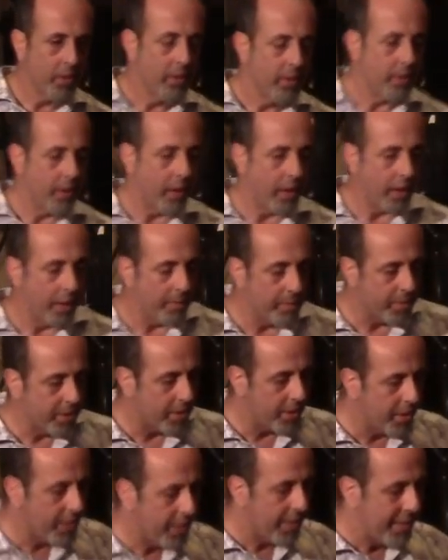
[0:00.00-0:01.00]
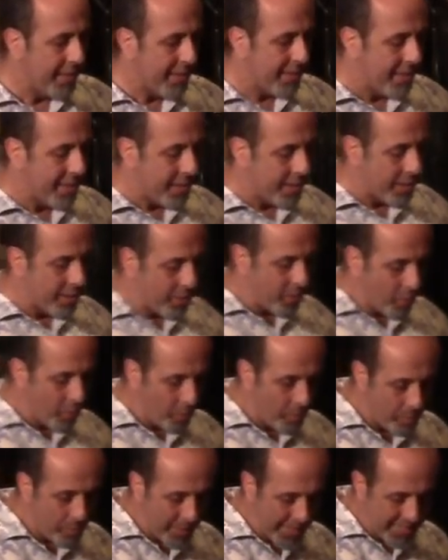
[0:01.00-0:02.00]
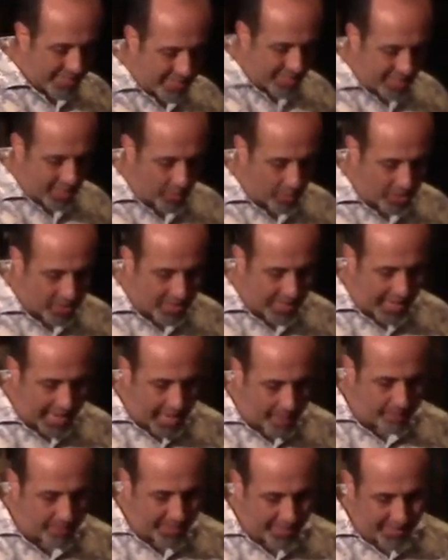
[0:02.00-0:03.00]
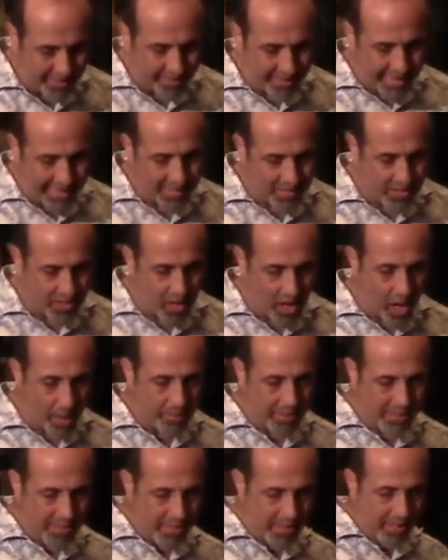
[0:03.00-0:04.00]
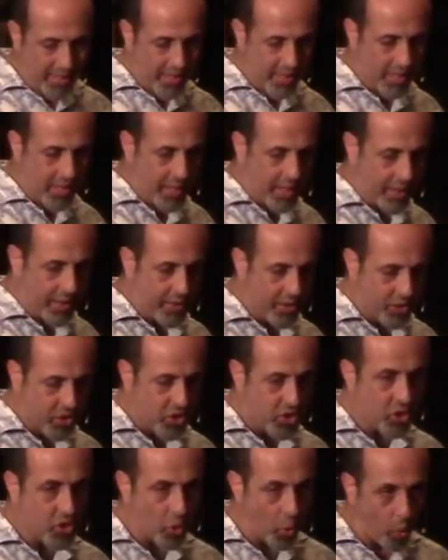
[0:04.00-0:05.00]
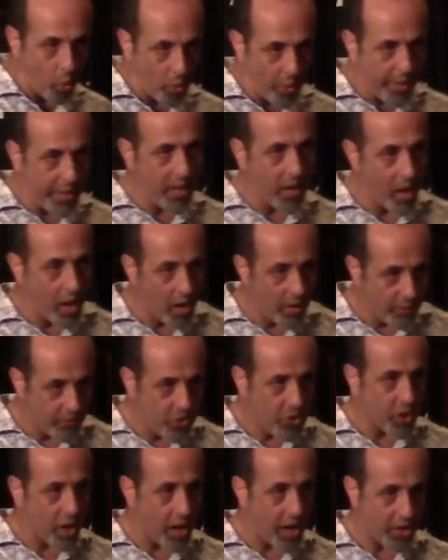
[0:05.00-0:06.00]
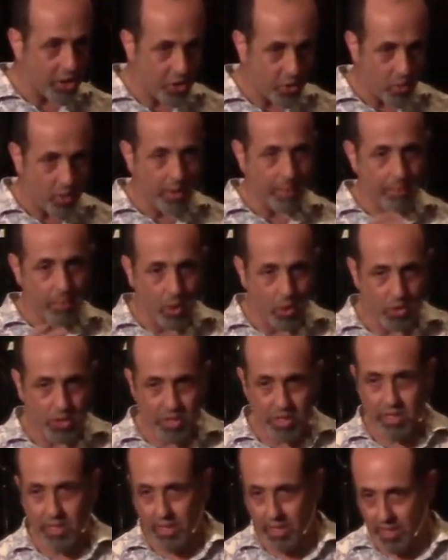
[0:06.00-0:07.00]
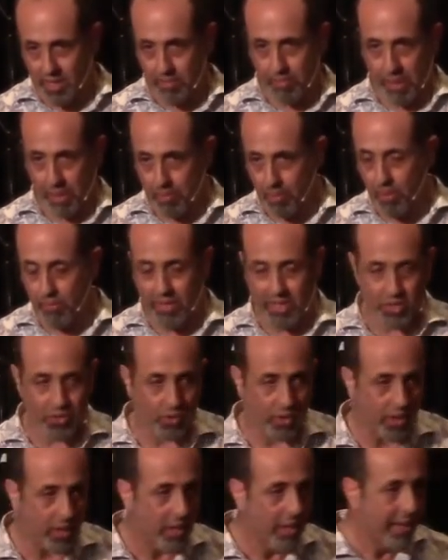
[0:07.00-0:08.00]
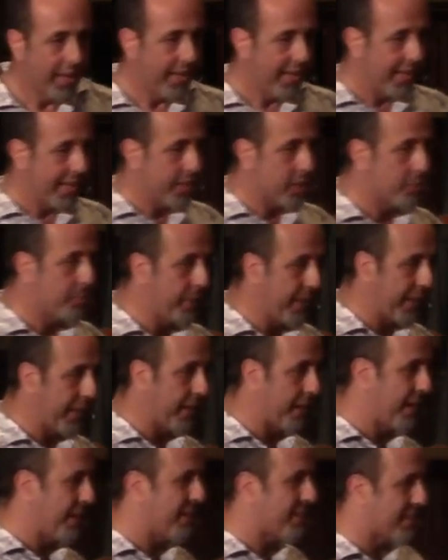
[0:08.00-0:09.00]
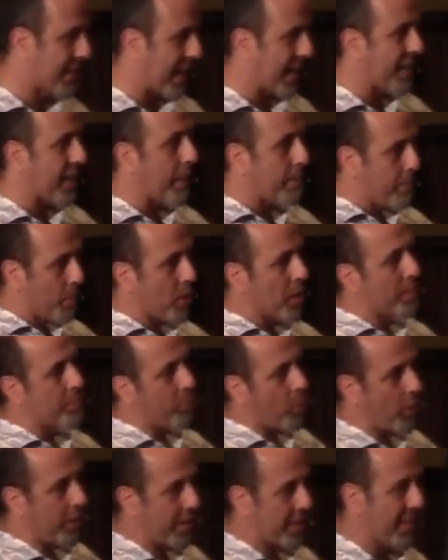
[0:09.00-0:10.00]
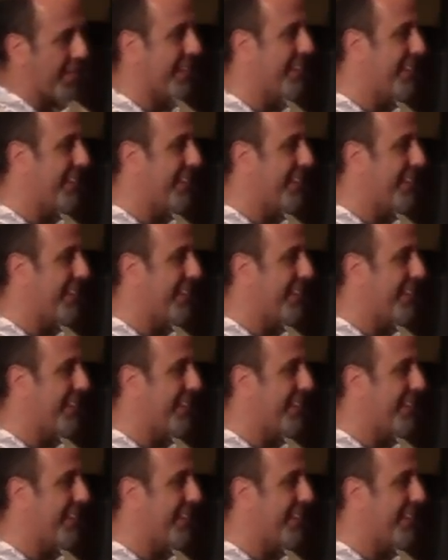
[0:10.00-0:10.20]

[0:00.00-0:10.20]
um, basically what's happening in that psalm is, is the story of Joshua and Moses and the people of Israel is being, it's kind of like bullet pointed. Like he